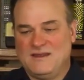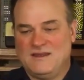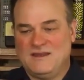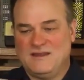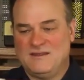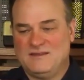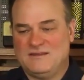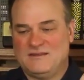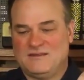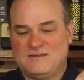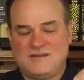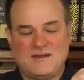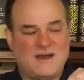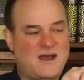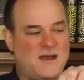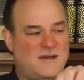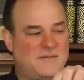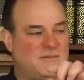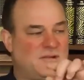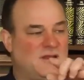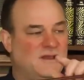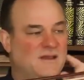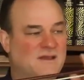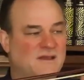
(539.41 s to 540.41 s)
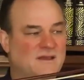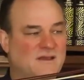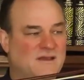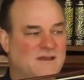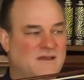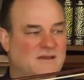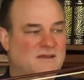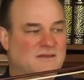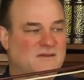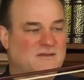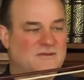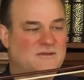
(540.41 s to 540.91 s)
in the top
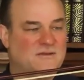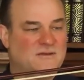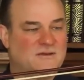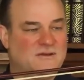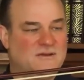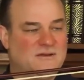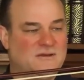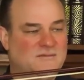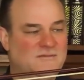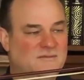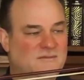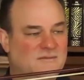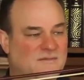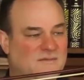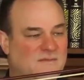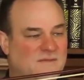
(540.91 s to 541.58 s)
sort of